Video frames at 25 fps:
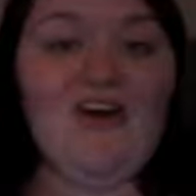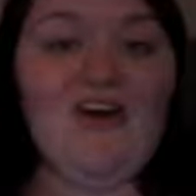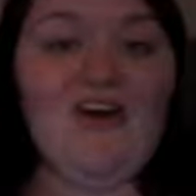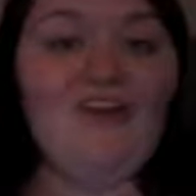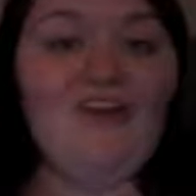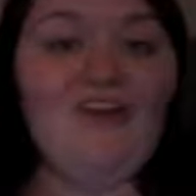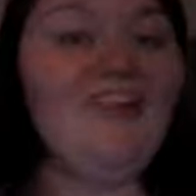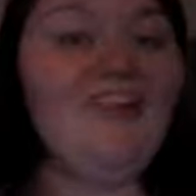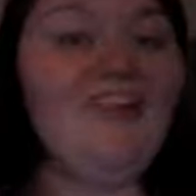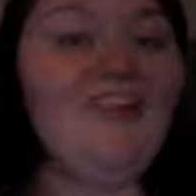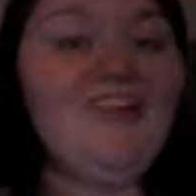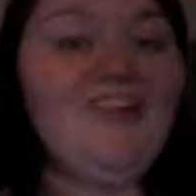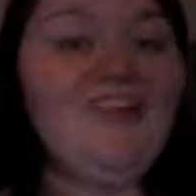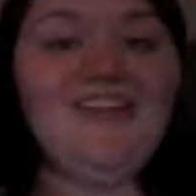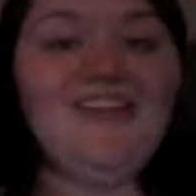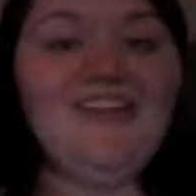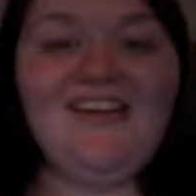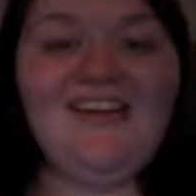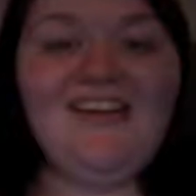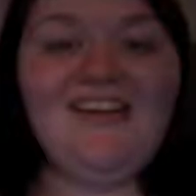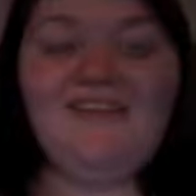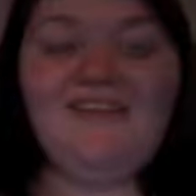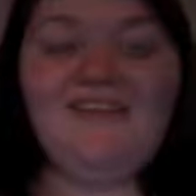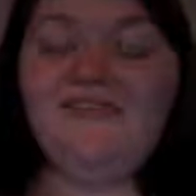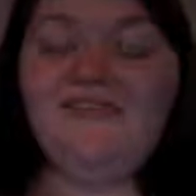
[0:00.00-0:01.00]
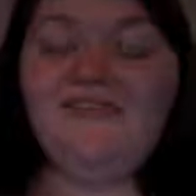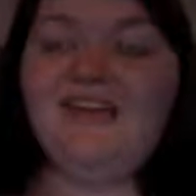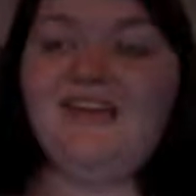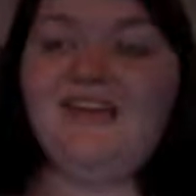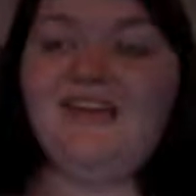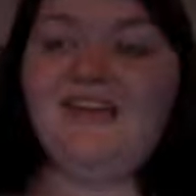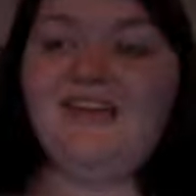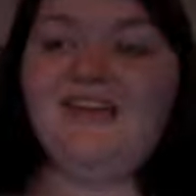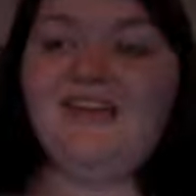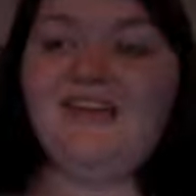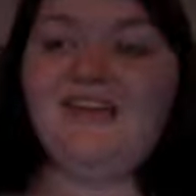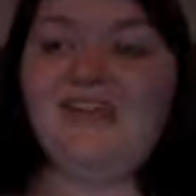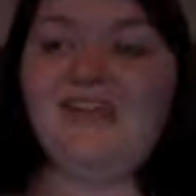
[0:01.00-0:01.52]
all of
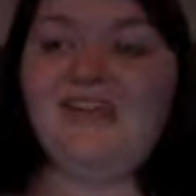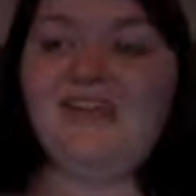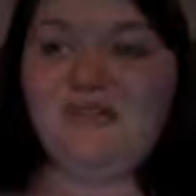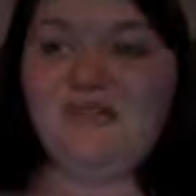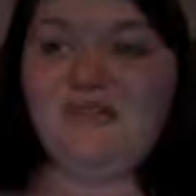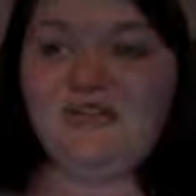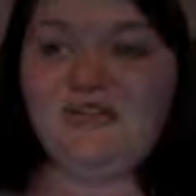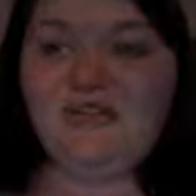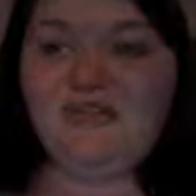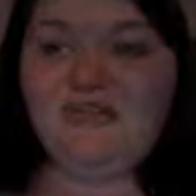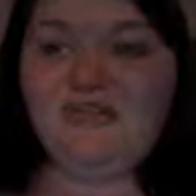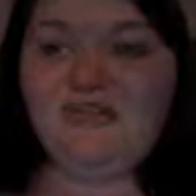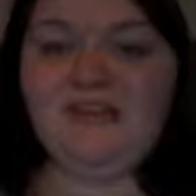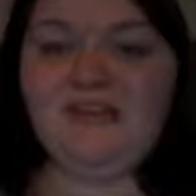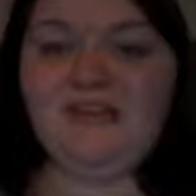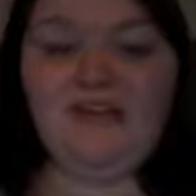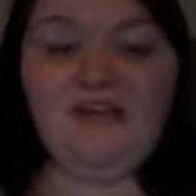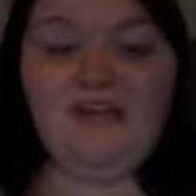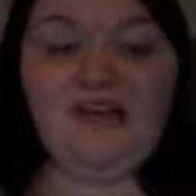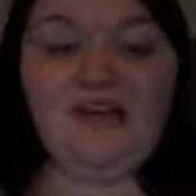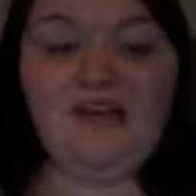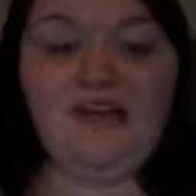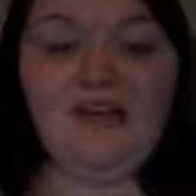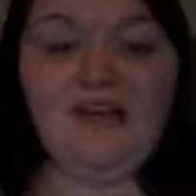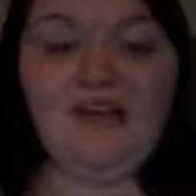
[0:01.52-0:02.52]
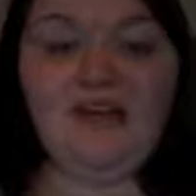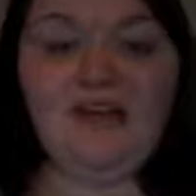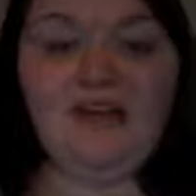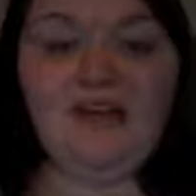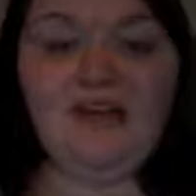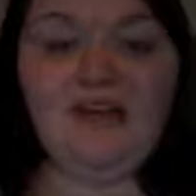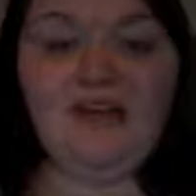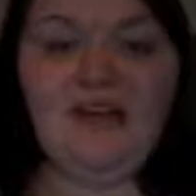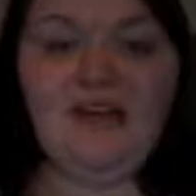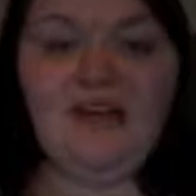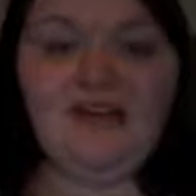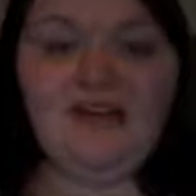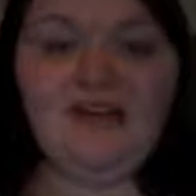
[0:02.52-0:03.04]
the YouTubes I've had,
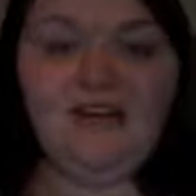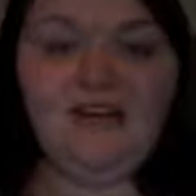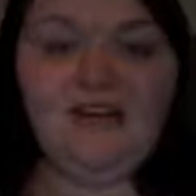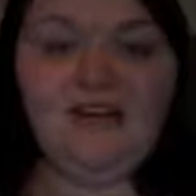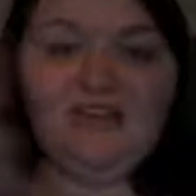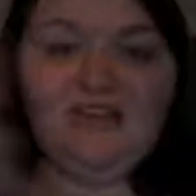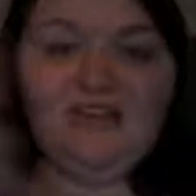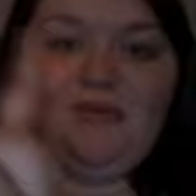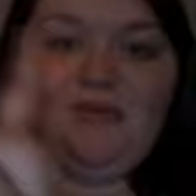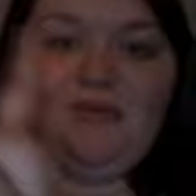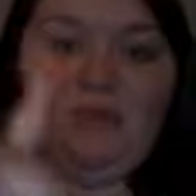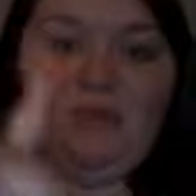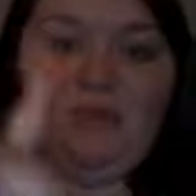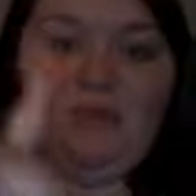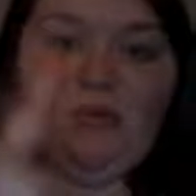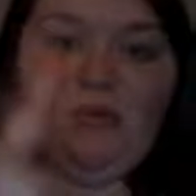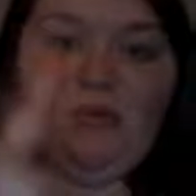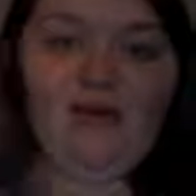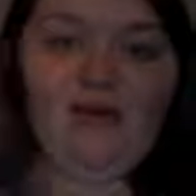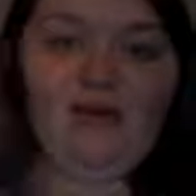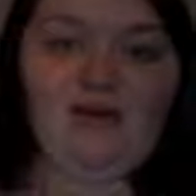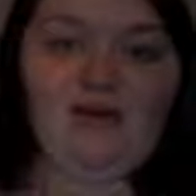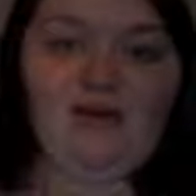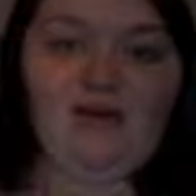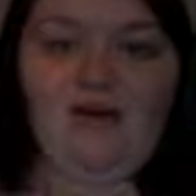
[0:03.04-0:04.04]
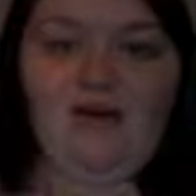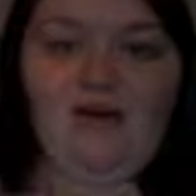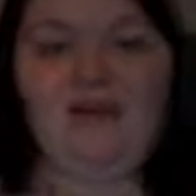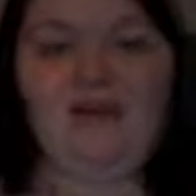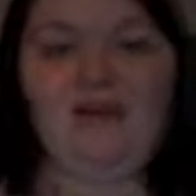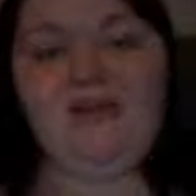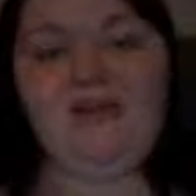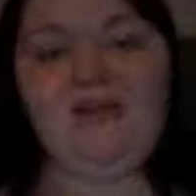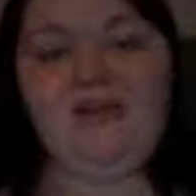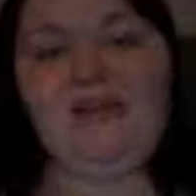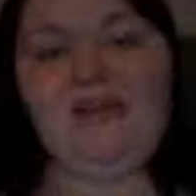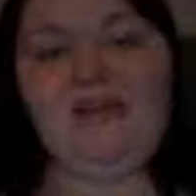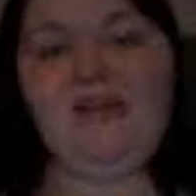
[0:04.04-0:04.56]
there has been one
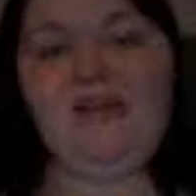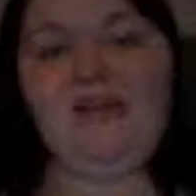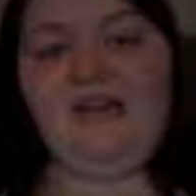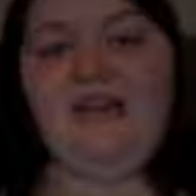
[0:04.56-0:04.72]
common